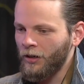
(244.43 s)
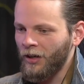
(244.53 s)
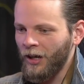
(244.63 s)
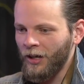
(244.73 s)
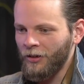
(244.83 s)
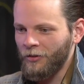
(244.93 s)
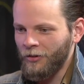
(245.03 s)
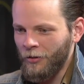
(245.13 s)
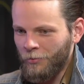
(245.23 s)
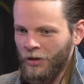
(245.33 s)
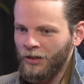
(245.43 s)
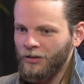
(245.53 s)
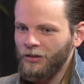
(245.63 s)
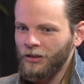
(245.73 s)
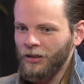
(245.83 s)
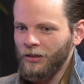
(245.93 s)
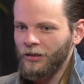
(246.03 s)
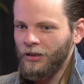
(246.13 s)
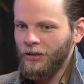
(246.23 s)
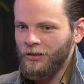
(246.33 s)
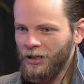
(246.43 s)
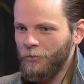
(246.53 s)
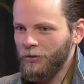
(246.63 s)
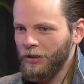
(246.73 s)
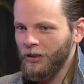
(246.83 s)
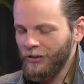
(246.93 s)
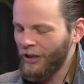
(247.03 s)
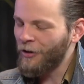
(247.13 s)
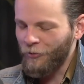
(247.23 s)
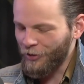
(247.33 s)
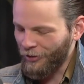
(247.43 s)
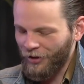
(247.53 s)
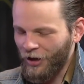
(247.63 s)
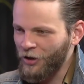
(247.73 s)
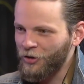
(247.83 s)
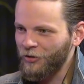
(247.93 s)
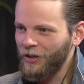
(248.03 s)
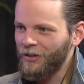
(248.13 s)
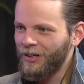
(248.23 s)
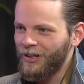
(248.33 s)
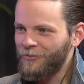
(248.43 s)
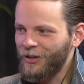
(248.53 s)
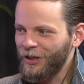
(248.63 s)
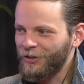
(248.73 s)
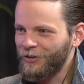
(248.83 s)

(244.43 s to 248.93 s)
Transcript: and immensely, deeply in love with our country, because